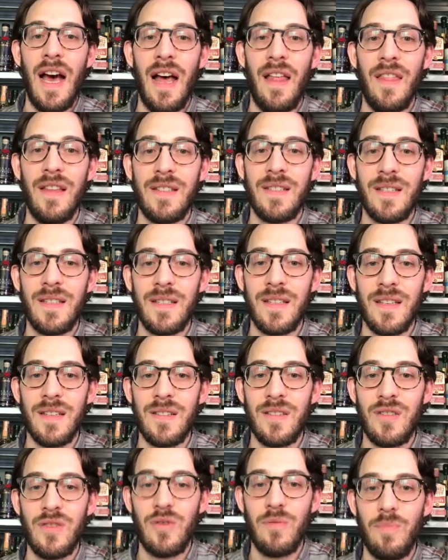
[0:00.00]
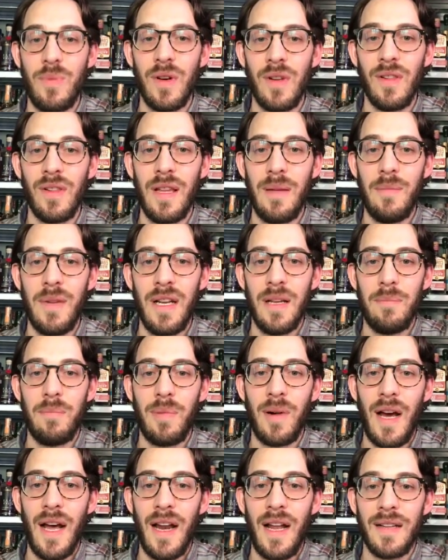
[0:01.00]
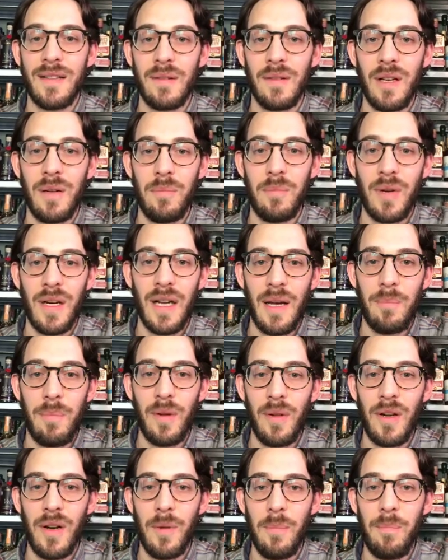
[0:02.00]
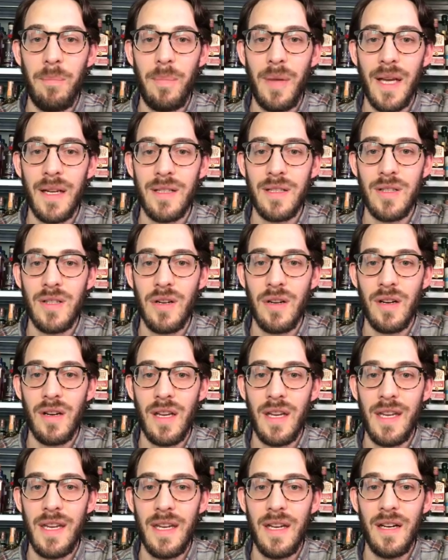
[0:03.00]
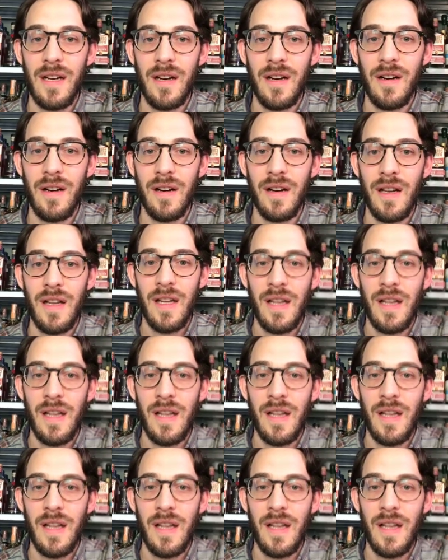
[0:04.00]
This is a super limited product. I'm going to bring up a little picture here